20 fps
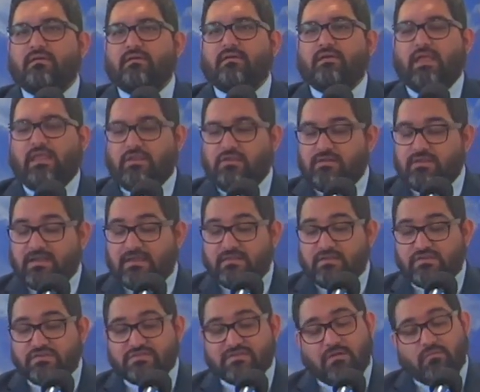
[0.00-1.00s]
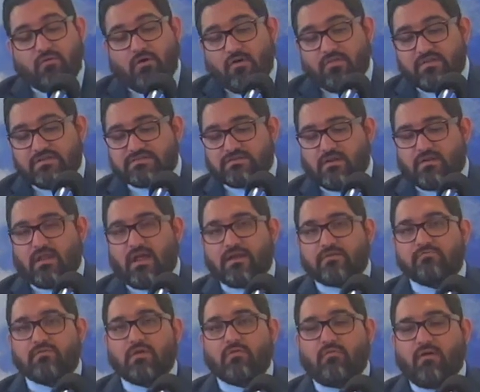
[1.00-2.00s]
You look at these, well, these are a lot of
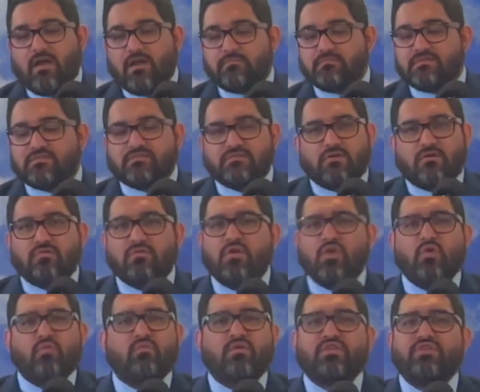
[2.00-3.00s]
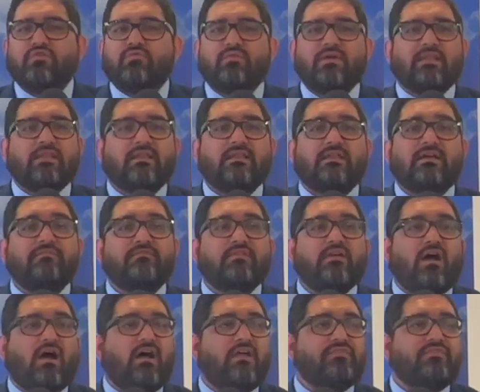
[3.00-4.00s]
requirements. No, when you really love
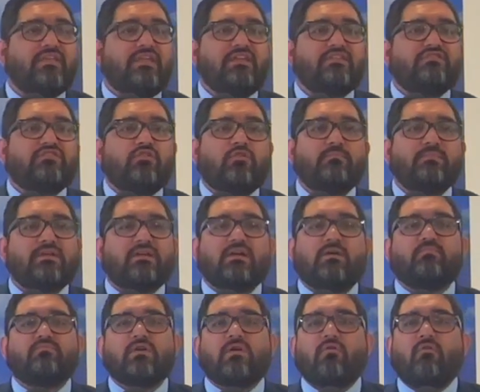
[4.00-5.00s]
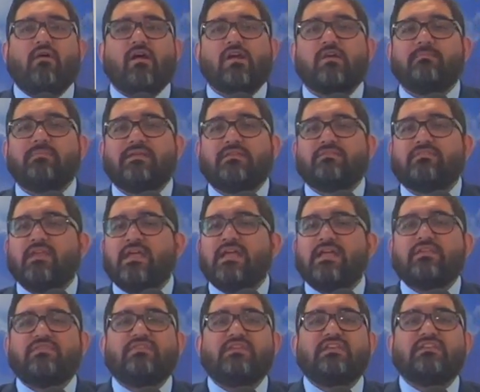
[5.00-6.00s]
God, these don't become requirements.
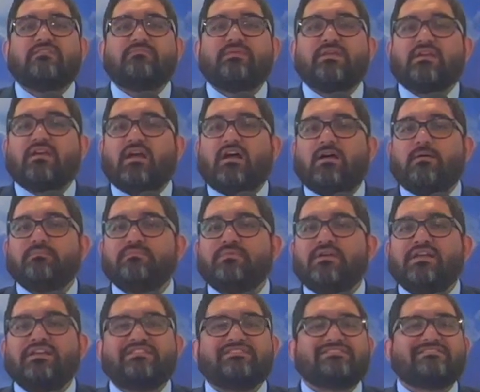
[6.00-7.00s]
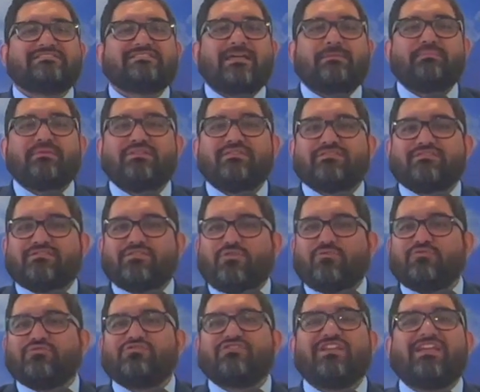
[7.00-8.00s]
These become stepping
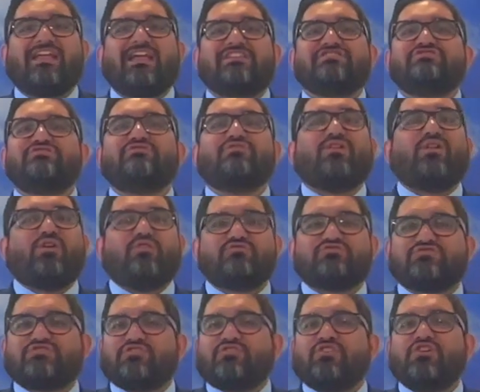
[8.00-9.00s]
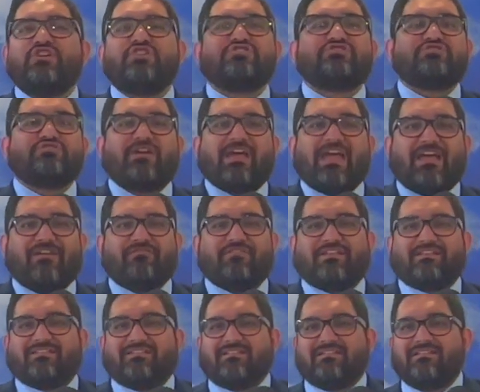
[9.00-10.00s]
stones to get you closer to heaven,
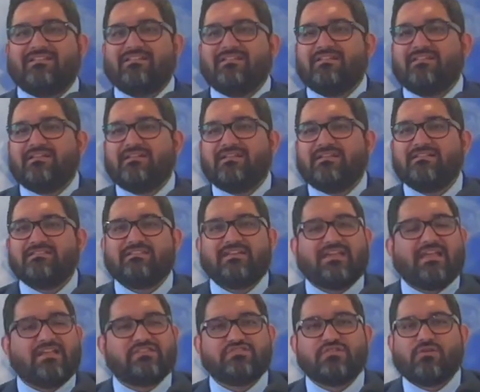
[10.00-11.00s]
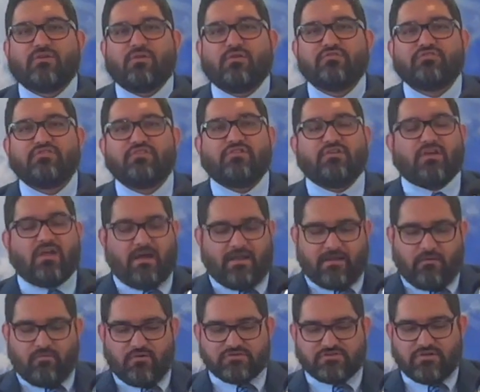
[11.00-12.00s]
to get you closer to God. I
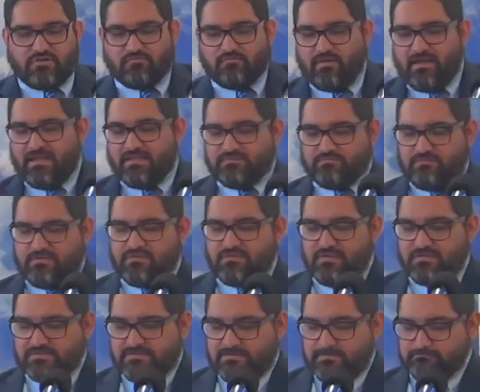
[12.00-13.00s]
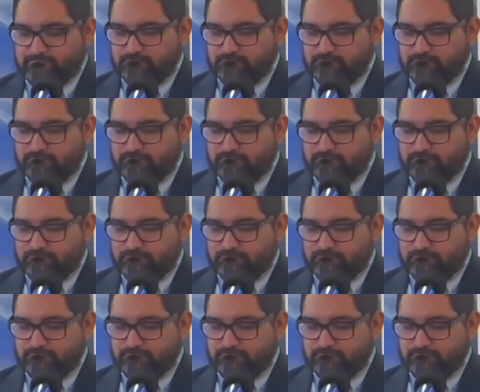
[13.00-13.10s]
want you to rise with us.